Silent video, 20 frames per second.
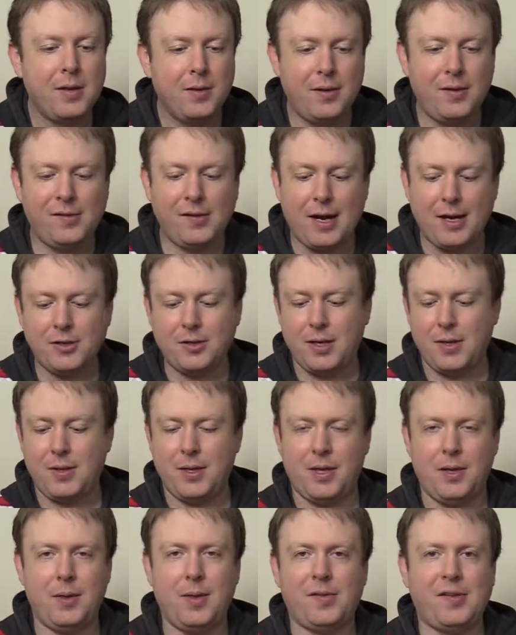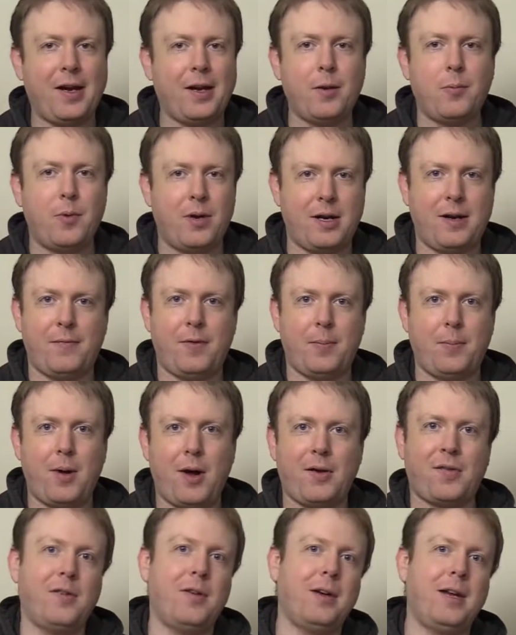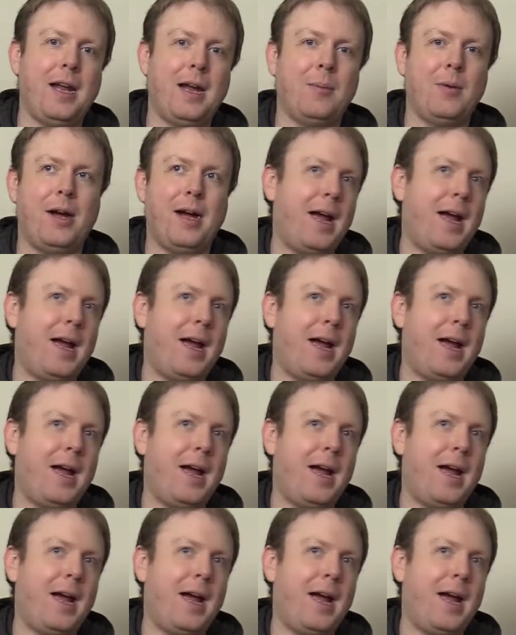This is actually the second one I've unboxed on camera.